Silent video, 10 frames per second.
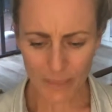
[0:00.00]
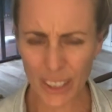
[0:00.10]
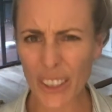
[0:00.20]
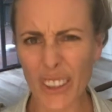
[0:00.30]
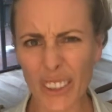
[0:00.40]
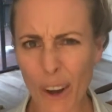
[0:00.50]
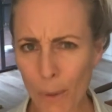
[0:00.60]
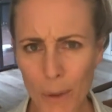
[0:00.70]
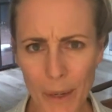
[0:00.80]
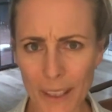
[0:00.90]
you know,
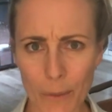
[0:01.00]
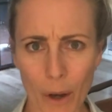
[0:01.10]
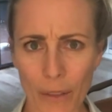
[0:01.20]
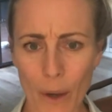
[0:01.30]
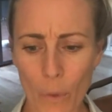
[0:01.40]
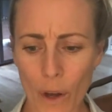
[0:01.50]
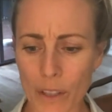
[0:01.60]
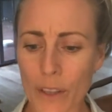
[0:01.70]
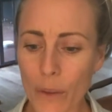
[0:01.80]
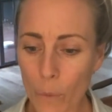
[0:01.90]
complimenting them on their work,
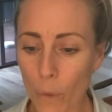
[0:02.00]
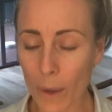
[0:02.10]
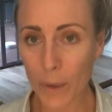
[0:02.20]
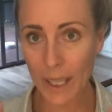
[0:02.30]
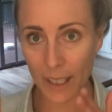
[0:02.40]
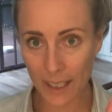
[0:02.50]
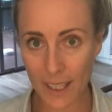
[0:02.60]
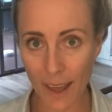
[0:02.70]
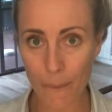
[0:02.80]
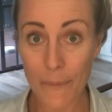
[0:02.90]
so that when we get into
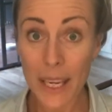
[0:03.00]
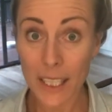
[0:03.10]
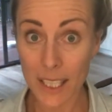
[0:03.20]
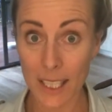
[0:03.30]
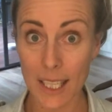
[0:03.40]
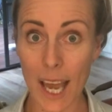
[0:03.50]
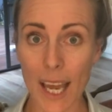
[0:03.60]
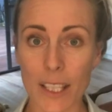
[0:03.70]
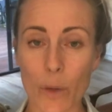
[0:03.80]
that pitch stage,